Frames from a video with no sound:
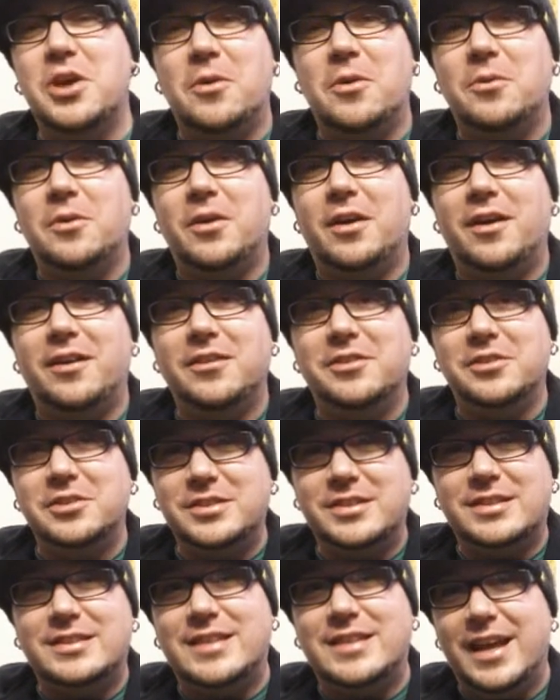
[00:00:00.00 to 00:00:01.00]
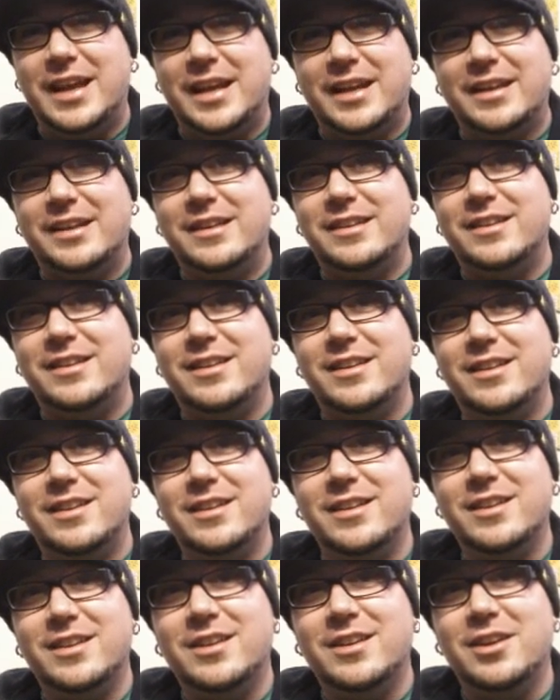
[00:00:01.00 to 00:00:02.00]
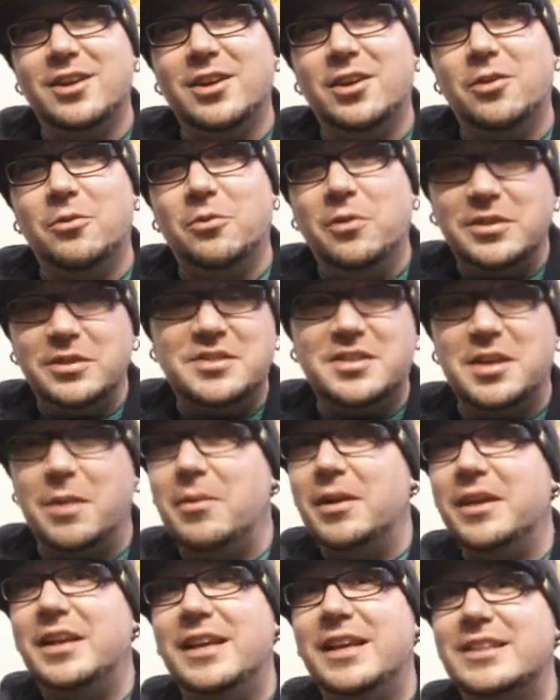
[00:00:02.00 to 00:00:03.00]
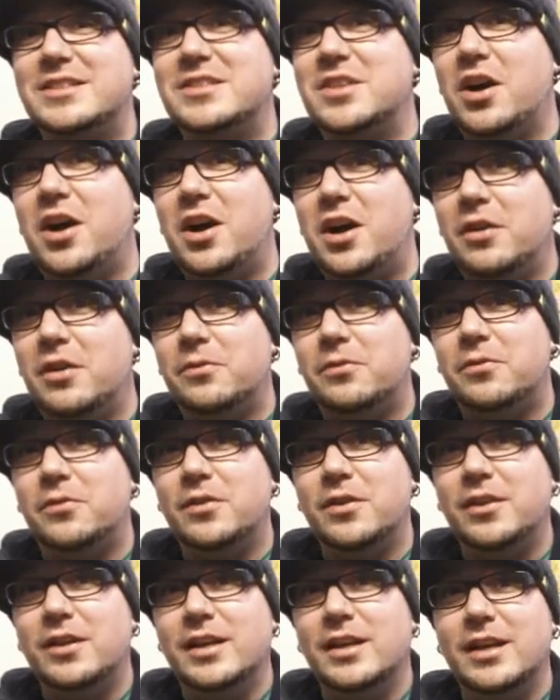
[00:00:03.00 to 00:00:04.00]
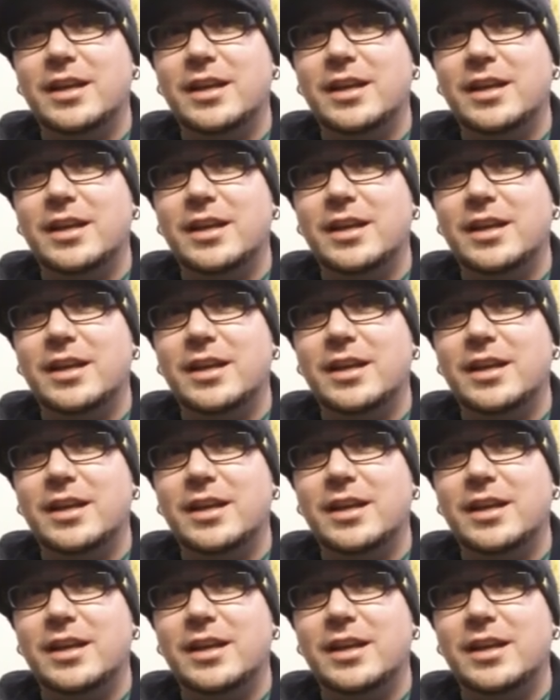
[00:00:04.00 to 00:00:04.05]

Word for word: don't understand where somebody gets off